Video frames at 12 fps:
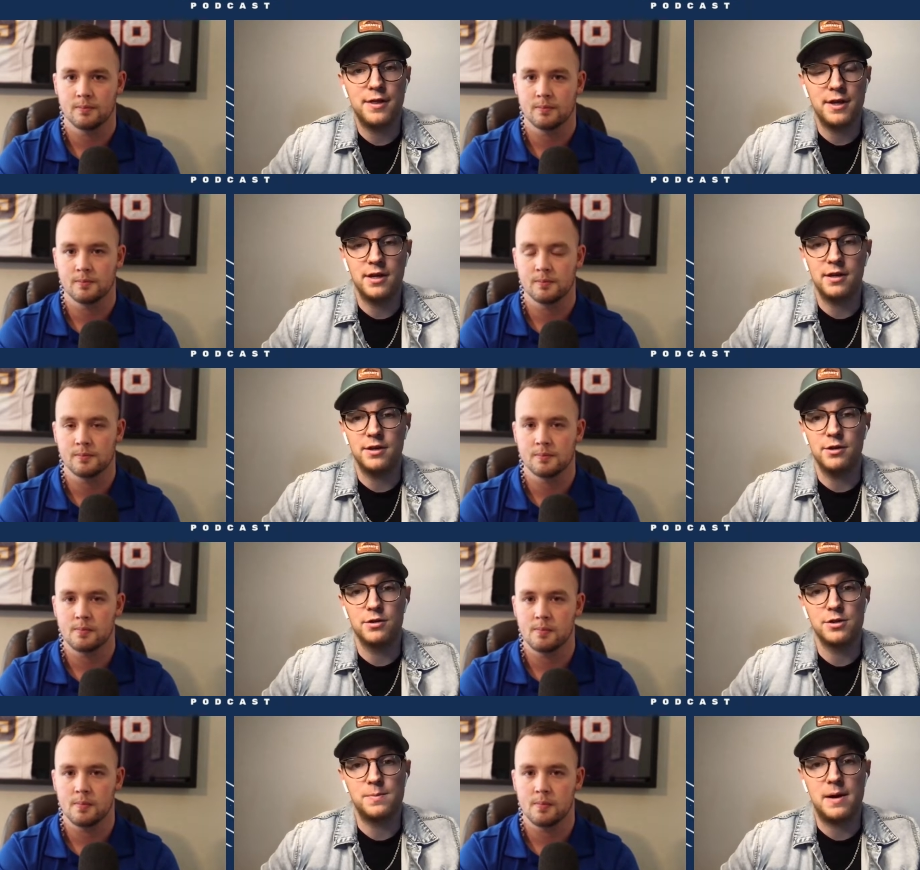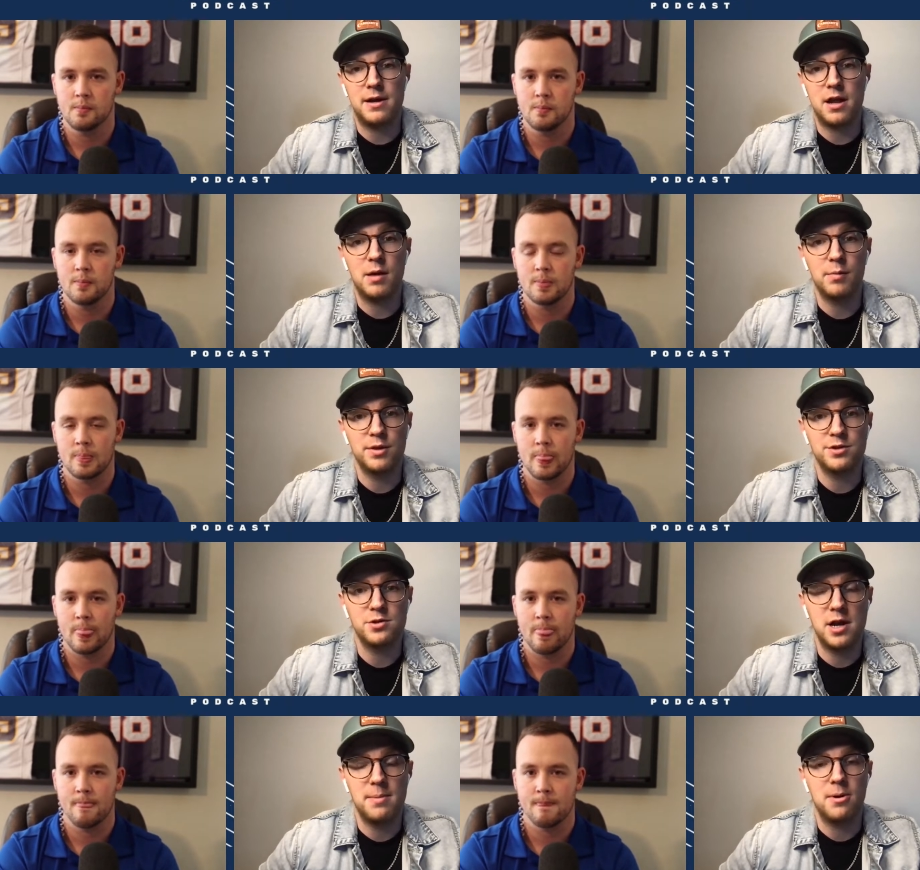Speaker 1: think you're spot on with
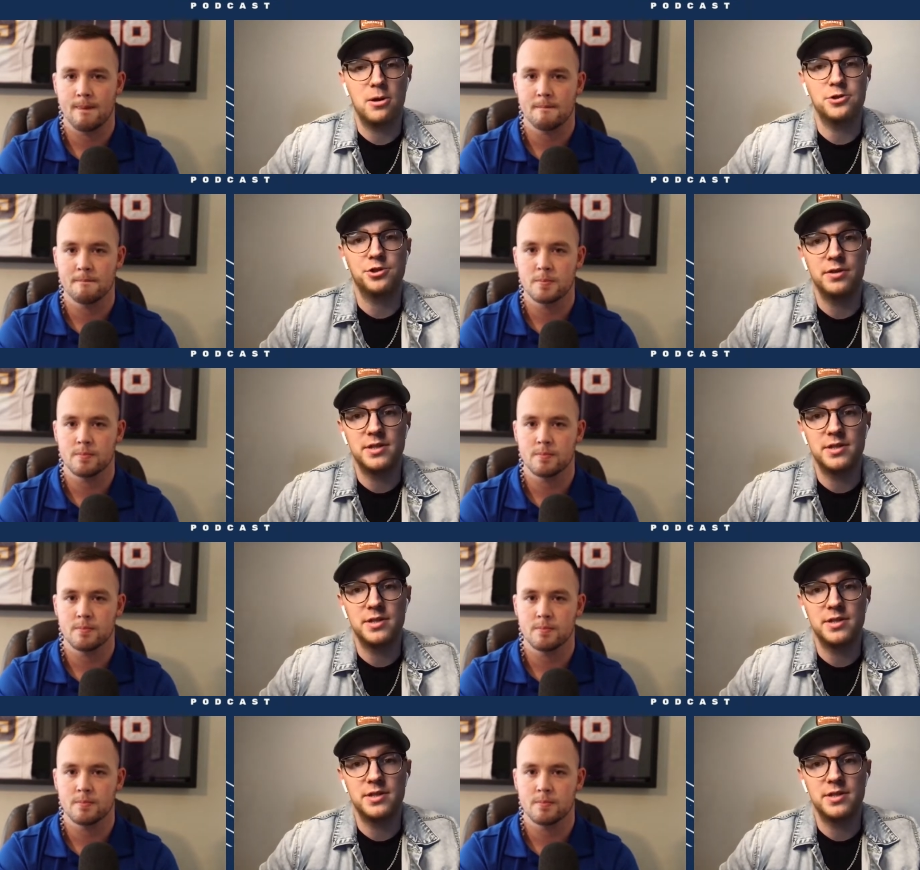Trey Marshall.